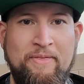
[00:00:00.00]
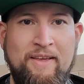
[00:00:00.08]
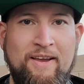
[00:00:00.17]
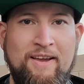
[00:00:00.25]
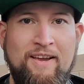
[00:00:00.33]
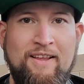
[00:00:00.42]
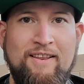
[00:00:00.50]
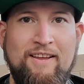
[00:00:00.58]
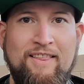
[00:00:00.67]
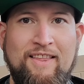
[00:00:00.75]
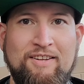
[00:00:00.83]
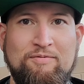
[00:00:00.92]

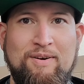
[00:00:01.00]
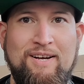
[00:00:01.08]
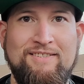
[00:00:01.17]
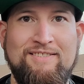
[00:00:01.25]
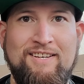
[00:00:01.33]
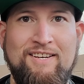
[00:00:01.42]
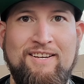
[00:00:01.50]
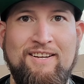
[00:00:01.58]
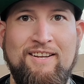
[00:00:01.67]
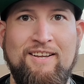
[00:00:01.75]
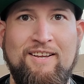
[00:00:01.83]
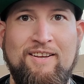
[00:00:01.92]
And that's why I said,
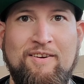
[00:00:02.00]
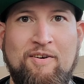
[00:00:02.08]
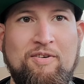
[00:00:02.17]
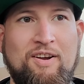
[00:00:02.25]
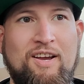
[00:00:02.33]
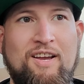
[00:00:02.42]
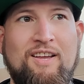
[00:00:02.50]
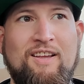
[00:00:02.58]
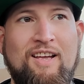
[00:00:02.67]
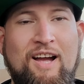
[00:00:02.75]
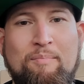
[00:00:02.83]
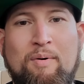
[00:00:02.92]
okay,
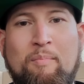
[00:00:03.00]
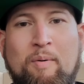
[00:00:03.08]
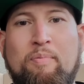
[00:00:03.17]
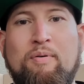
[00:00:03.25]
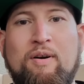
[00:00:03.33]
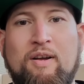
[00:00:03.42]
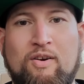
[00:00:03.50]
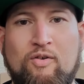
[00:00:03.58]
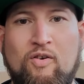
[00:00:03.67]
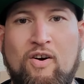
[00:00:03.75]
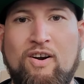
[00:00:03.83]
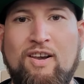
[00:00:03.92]
I'm gonna put
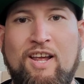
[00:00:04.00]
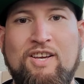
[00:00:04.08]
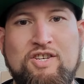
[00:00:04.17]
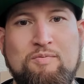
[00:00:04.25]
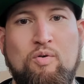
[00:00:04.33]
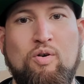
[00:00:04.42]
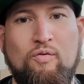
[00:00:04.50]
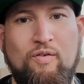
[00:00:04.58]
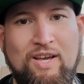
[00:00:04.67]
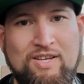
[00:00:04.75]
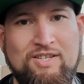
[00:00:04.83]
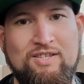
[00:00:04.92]
Crunk Nation
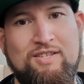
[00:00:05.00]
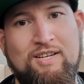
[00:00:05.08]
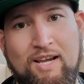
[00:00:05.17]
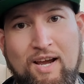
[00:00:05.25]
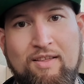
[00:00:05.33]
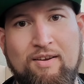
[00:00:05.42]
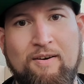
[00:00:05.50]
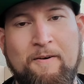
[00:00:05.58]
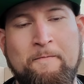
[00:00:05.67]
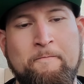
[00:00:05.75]
Motivation together.